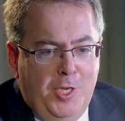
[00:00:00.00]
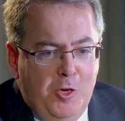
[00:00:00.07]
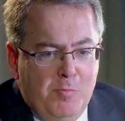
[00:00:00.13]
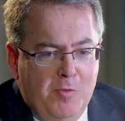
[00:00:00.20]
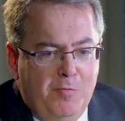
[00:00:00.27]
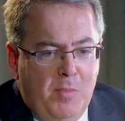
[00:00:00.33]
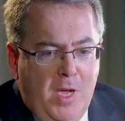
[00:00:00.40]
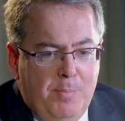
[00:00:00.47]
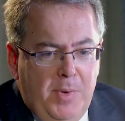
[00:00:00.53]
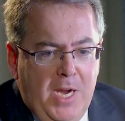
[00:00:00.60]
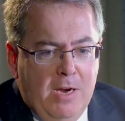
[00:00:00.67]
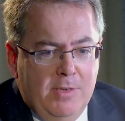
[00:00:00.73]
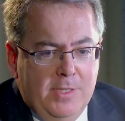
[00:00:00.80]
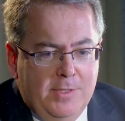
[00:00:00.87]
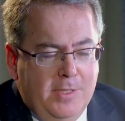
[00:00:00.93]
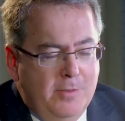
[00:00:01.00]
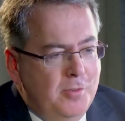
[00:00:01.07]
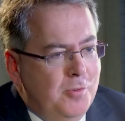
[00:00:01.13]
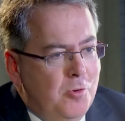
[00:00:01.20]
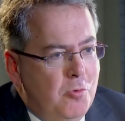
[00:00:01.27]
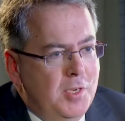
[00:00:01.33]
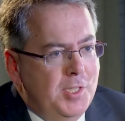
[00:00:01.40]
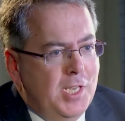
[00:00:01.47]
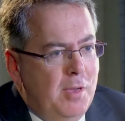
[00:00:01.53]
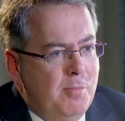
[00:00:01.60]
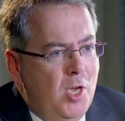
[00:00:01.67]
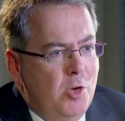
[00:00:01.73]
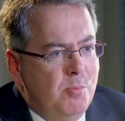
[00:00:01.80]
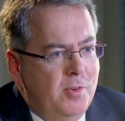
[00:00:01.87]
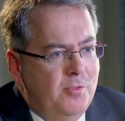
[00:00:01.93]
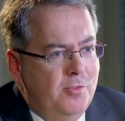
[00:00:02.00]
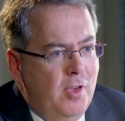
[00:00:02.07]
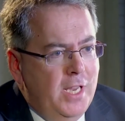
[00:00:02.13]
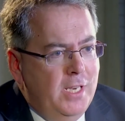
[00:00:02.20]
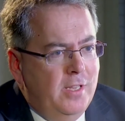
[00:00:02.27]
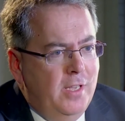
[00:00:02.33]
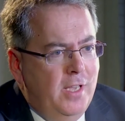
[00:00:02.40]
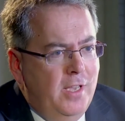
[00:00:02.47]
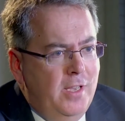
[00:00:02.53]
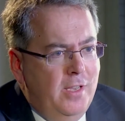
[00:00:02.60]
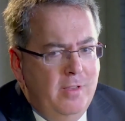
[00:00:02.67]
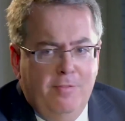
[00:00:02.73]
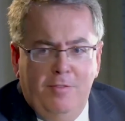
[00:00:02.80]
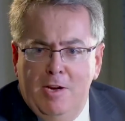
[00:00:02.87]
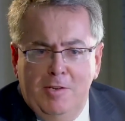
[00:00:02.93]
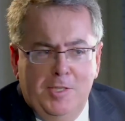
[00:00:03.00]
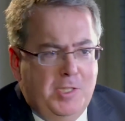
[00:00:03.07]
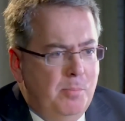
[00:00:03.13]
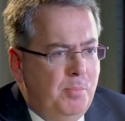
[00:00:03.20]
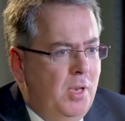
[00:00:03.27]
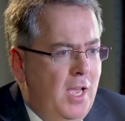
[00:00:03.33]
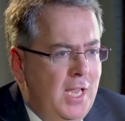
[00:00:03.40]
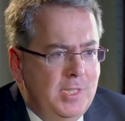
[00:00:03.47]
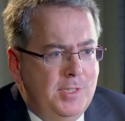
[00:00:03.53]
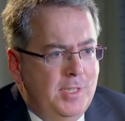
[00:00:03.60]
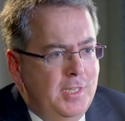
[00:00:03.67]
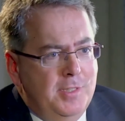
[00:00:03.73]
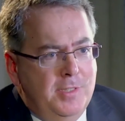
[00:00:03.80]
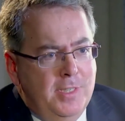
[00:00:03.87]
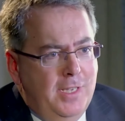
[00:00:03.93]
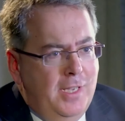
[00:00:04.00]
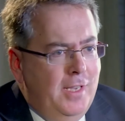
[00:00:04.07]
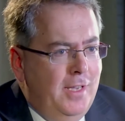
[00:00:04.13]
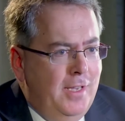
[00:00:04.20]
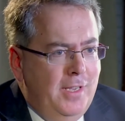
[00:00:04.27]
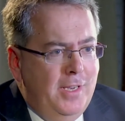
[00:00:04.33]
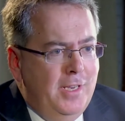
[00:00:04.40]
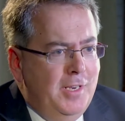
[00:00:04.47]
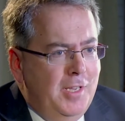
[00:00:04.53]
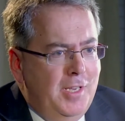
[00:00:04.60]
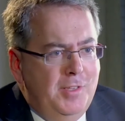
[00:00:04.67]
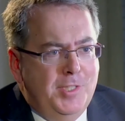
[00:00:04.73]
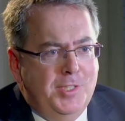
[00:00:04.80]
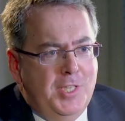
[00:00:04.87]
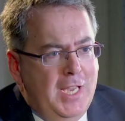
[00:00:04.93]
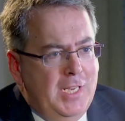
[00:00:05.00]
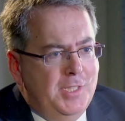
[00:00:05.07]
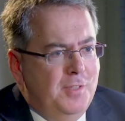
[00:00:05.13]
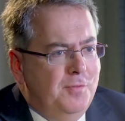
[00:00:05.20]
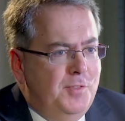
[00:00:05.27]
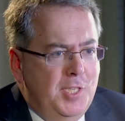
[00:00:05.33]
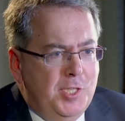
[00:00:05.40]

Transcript: humour of my parents to always come home and find various appliances in states of